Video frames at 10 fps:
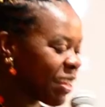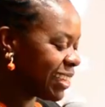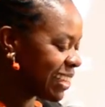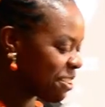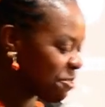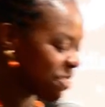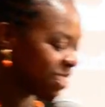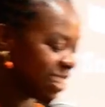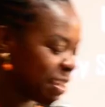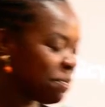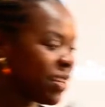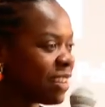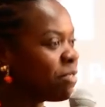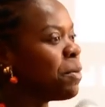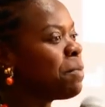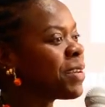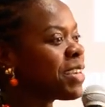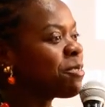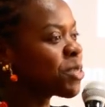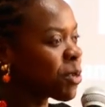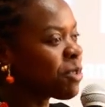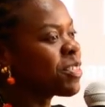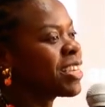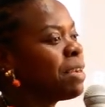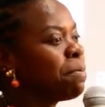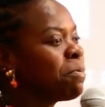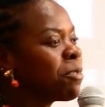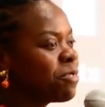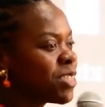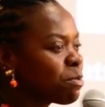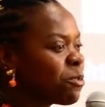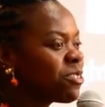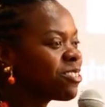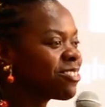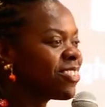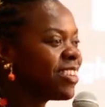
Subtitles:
a little off on the name, but I remember he was one of the key people we spoke to.